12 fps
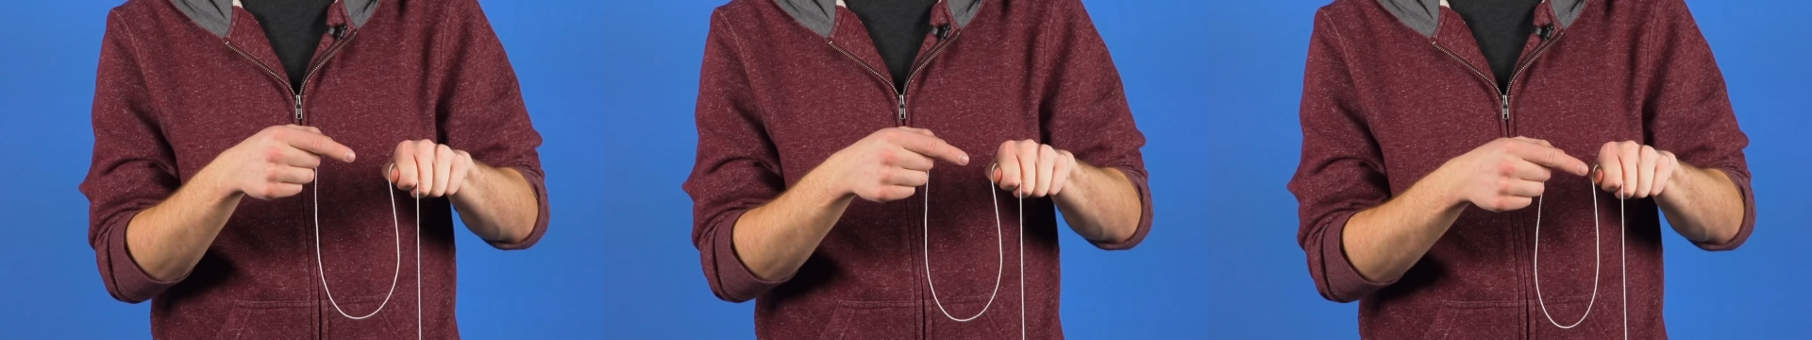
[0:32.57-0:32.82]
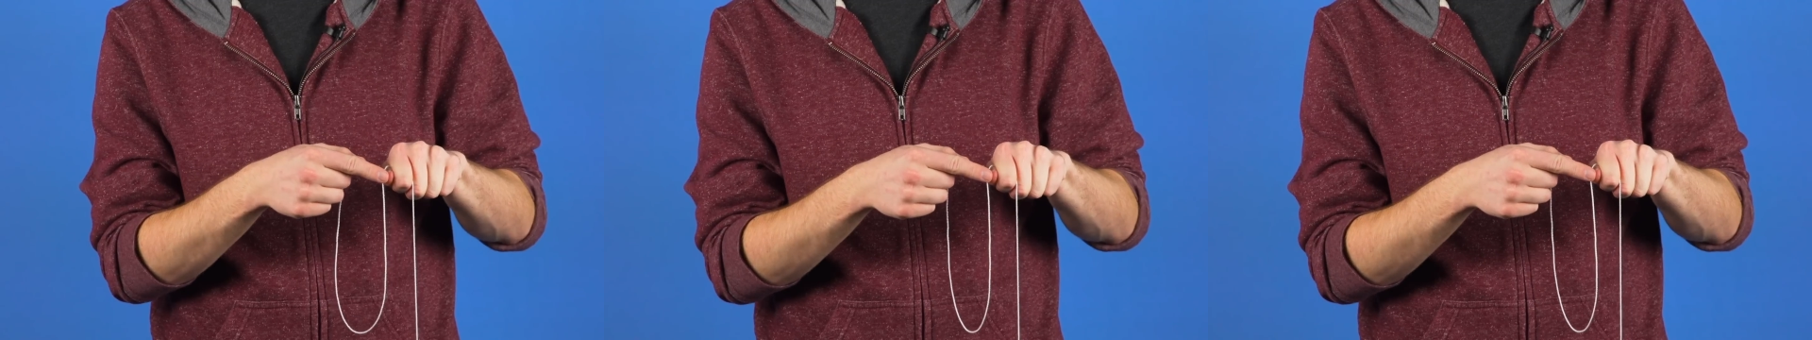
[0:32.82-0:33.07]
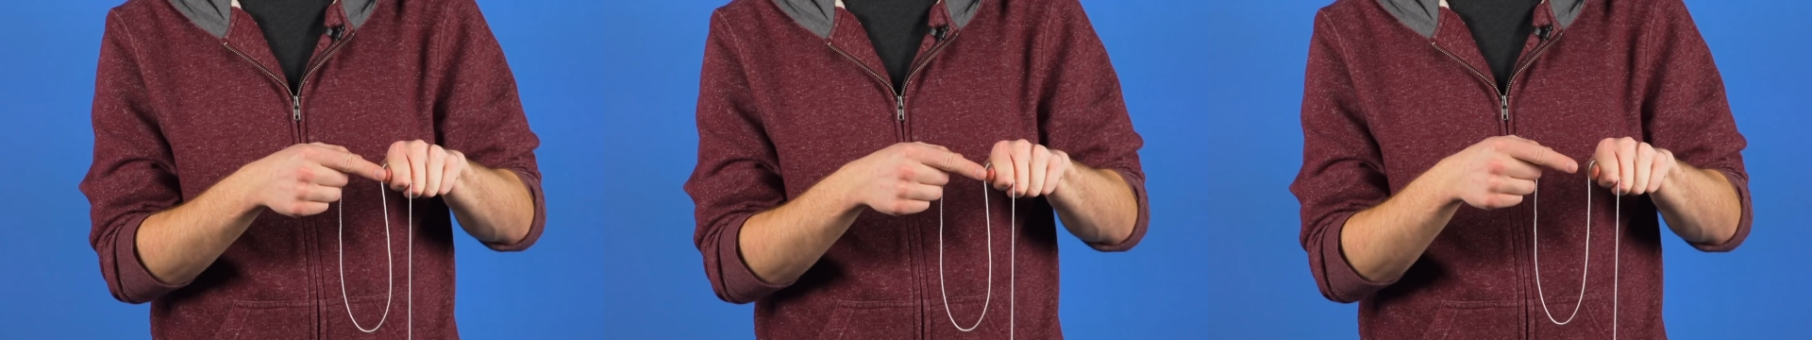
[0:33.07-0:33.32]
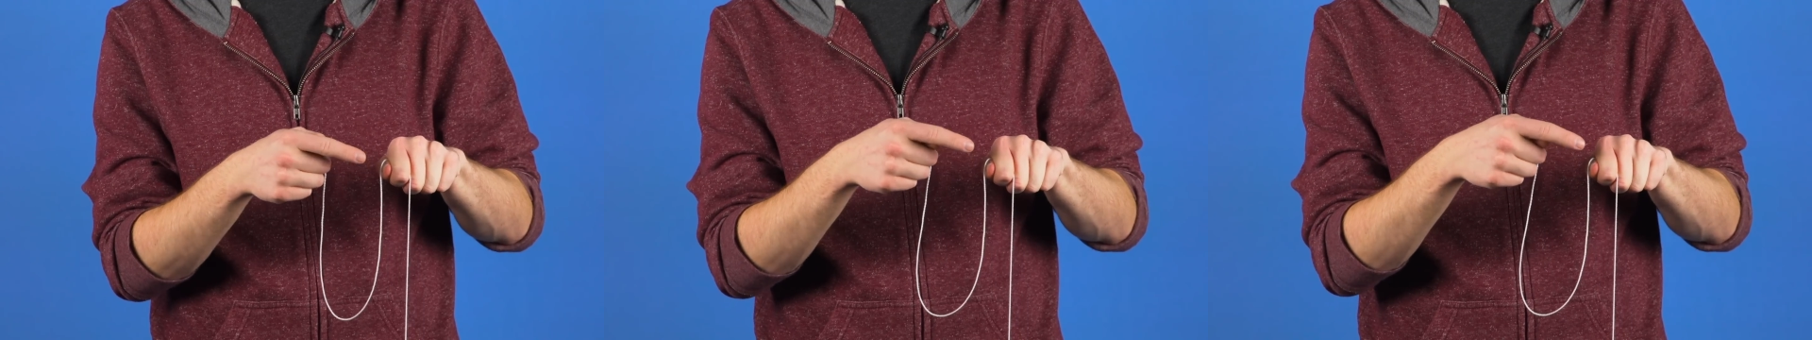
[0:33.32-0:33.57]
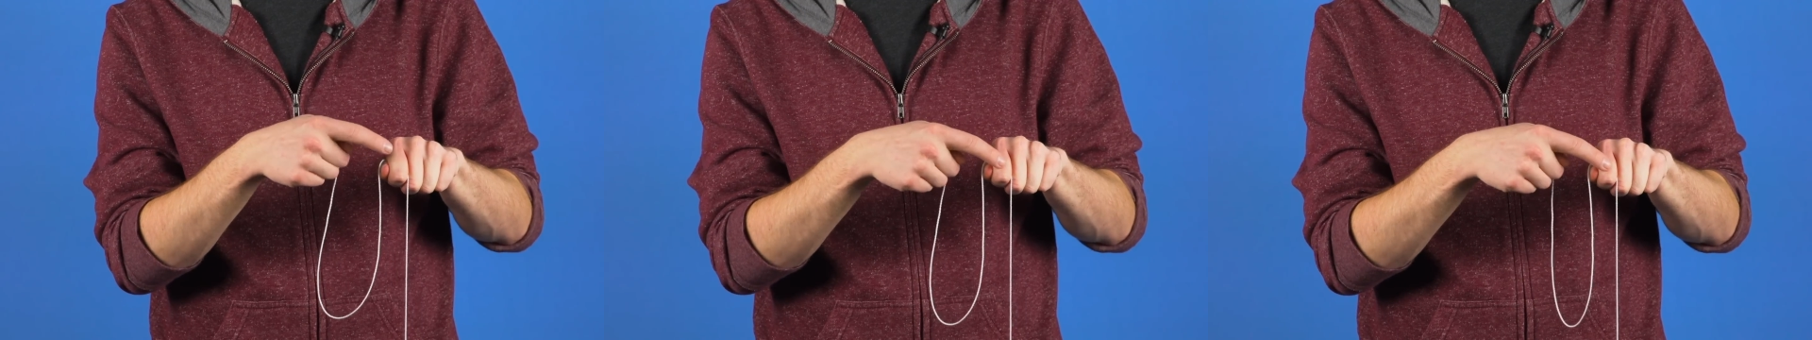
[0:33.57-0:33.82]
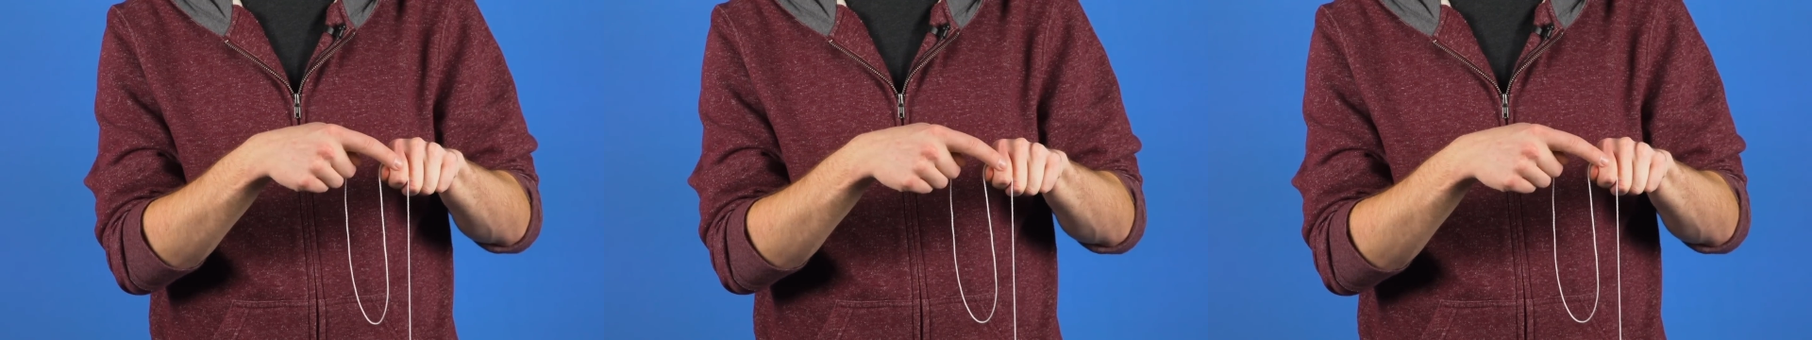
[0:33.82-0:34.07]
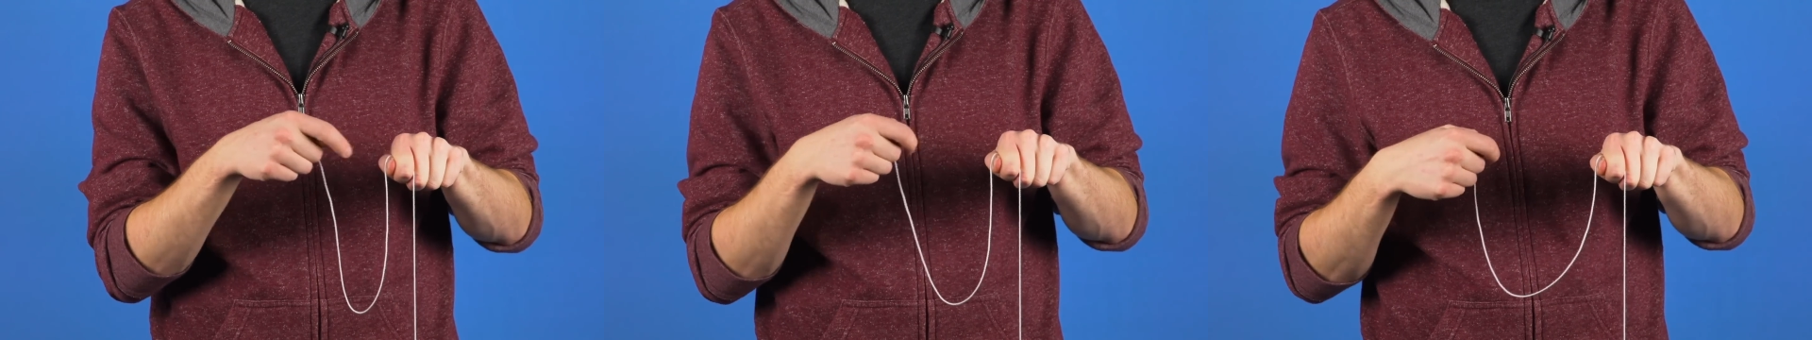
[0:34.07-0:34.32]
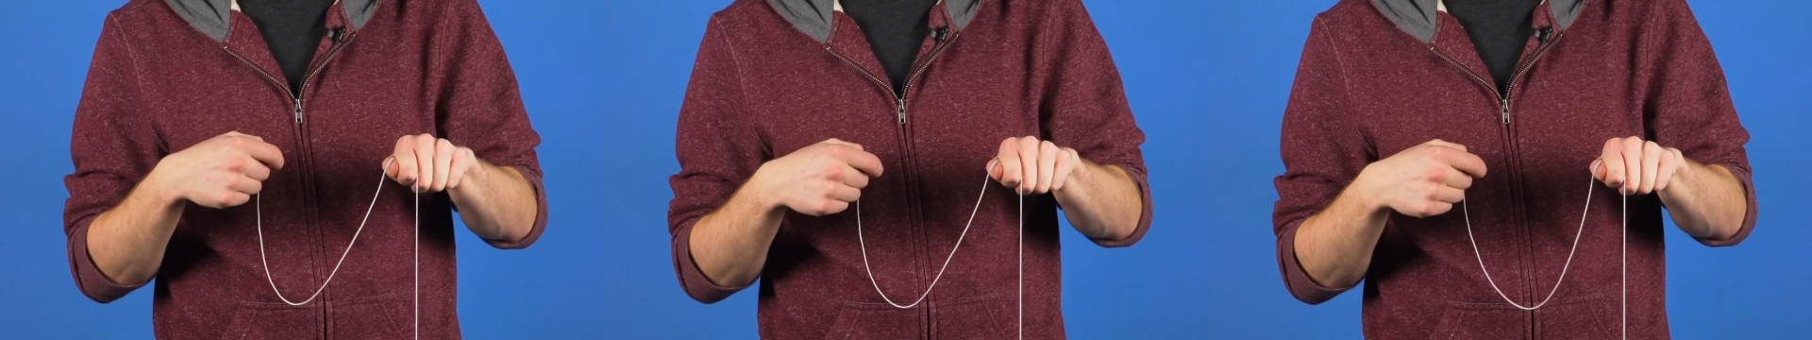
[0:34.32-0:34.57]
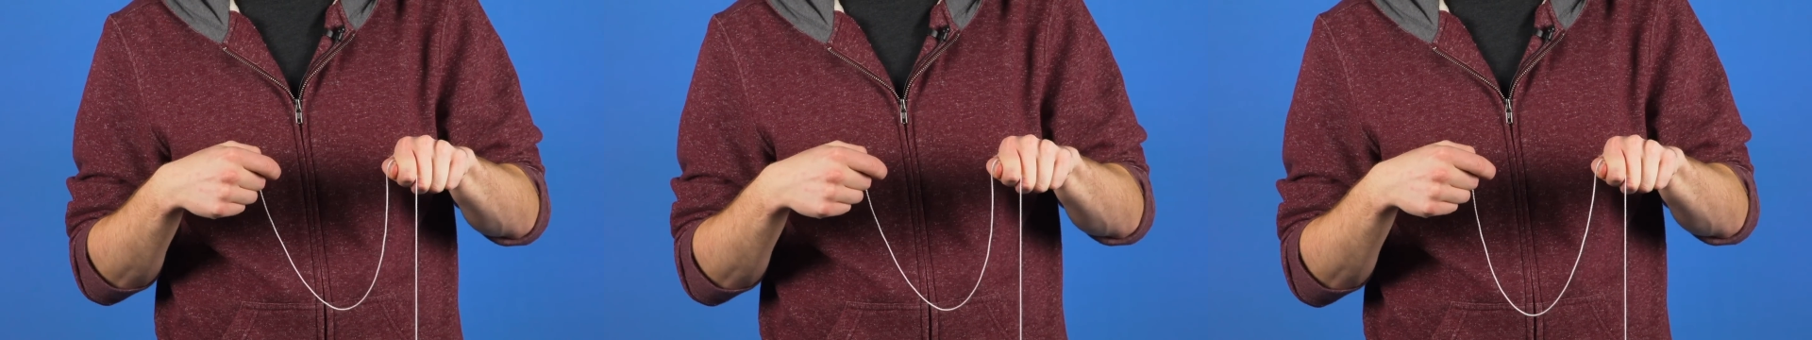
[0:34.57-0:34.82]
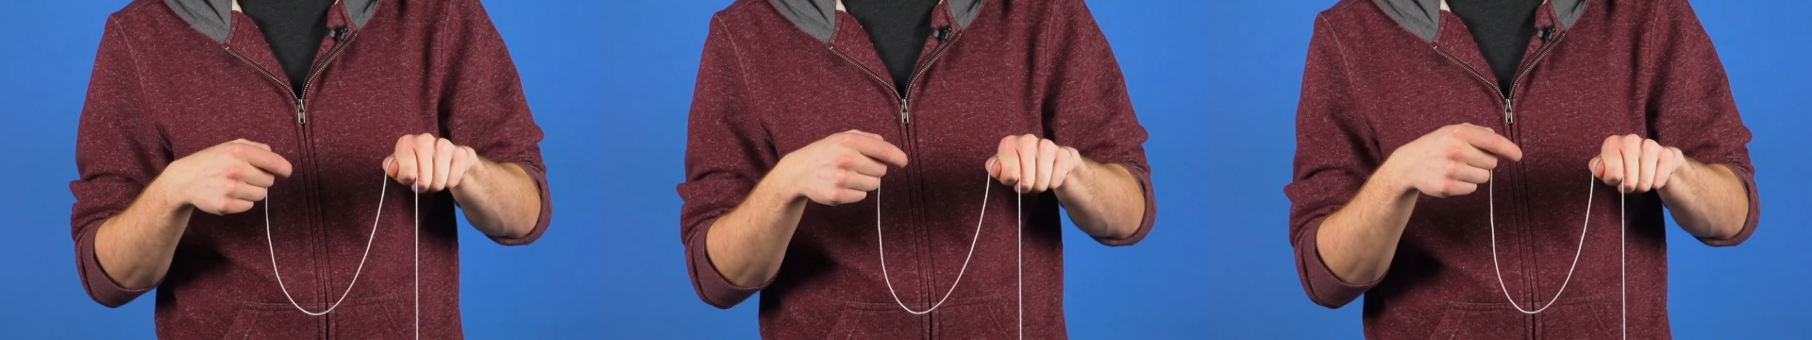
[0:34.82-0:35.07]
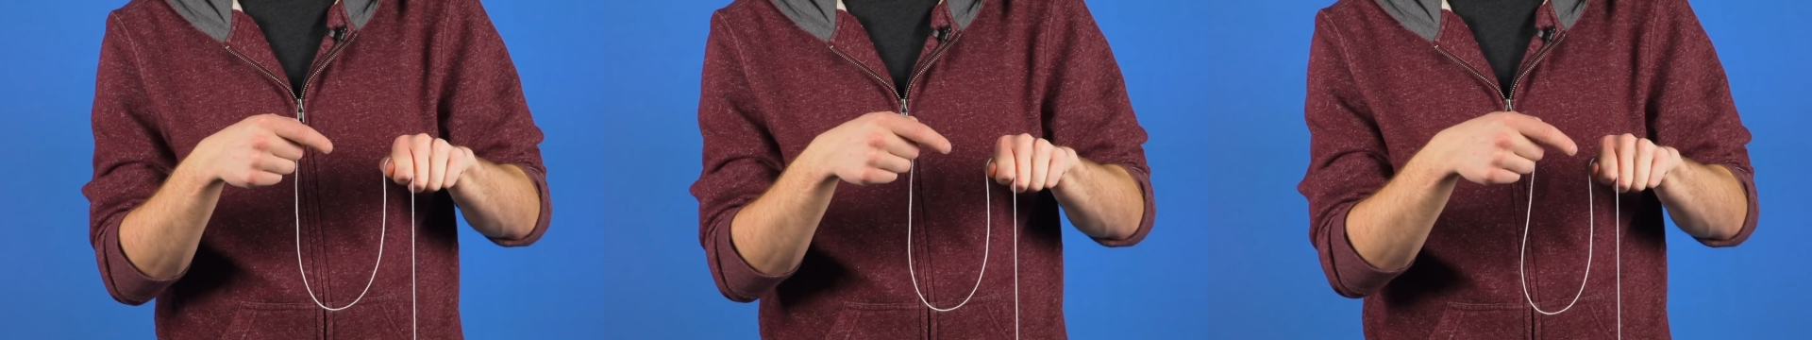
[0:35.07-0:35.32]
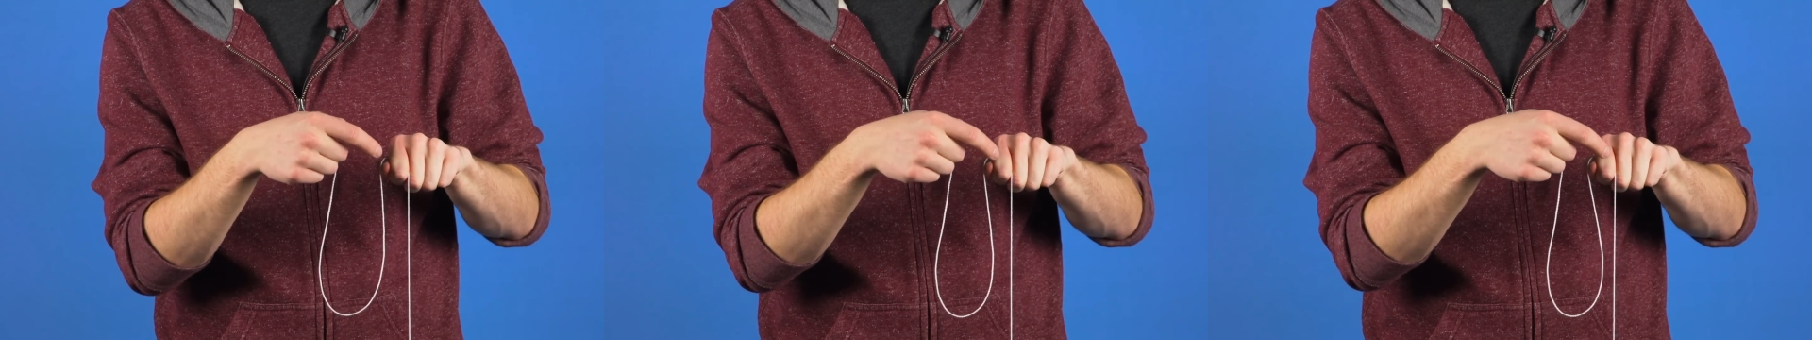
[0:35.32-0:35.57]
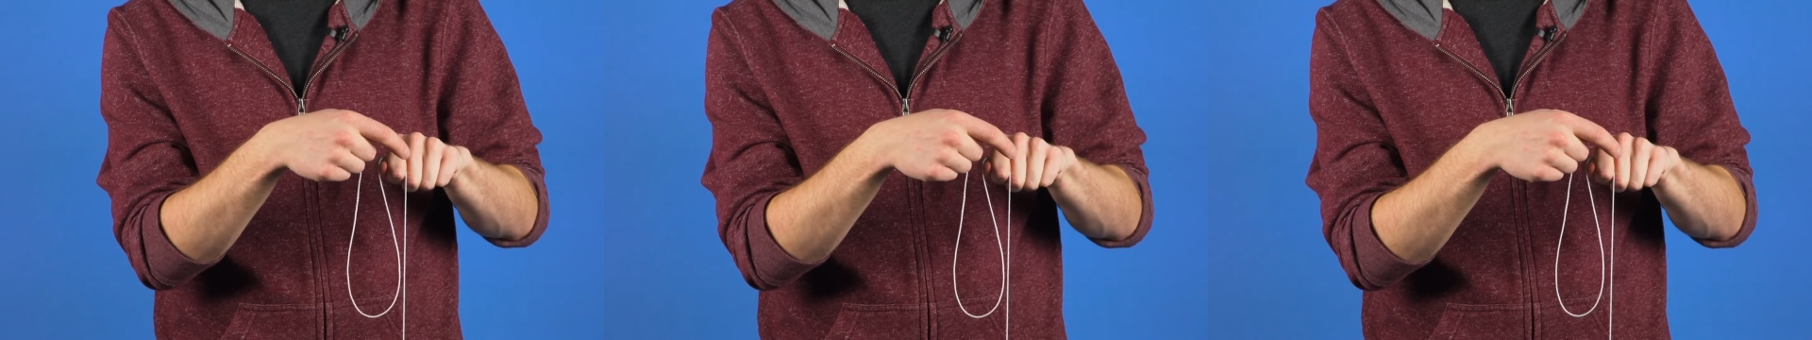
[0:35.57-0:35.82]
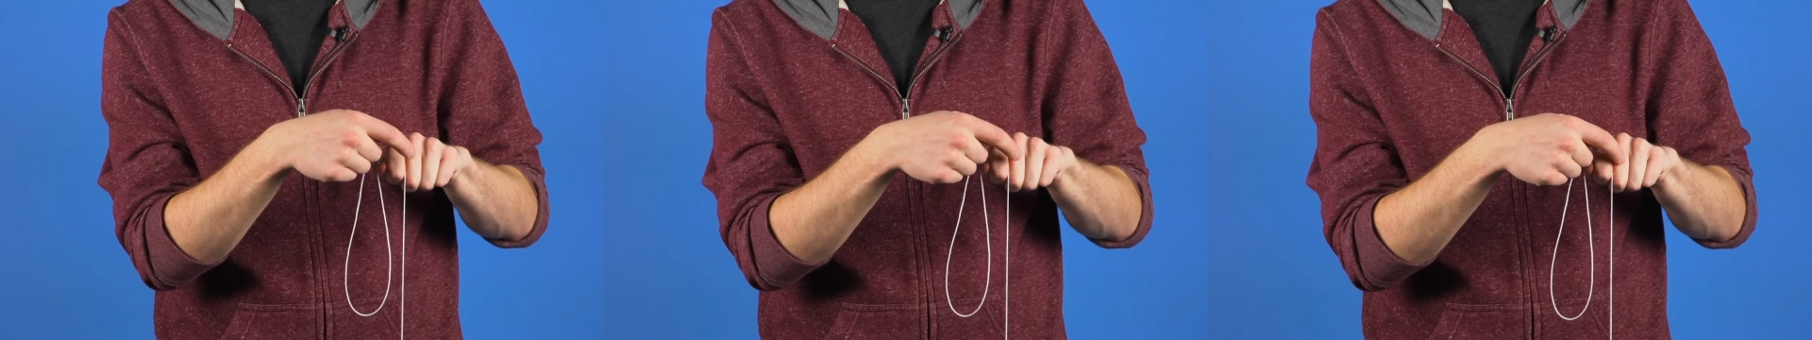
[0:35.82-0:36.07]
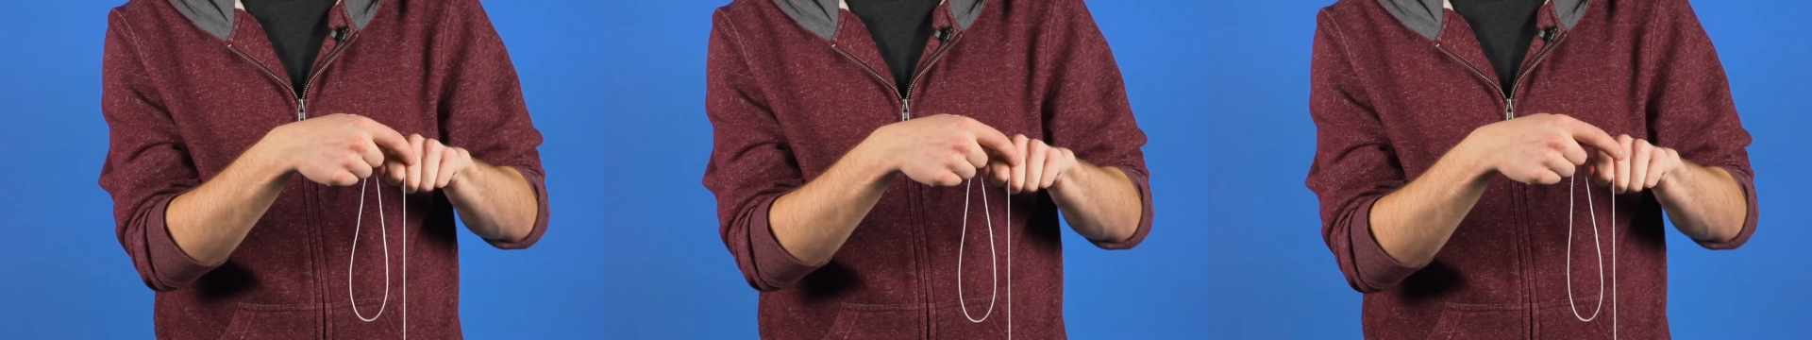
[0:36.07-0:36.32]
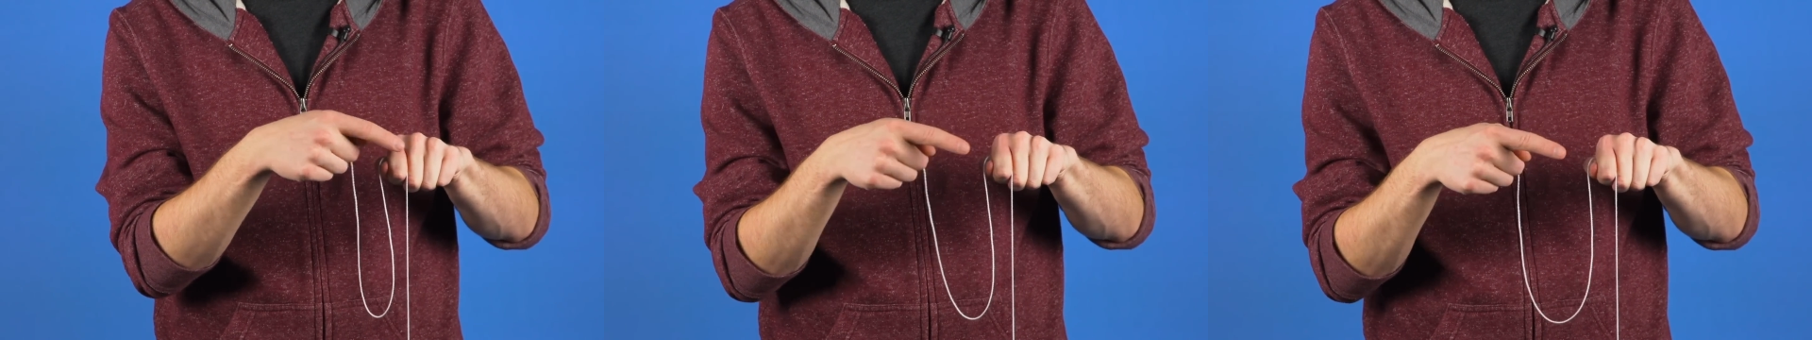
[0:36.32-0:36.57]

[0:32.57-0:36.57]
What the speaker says: Nobody's mouth can be seen.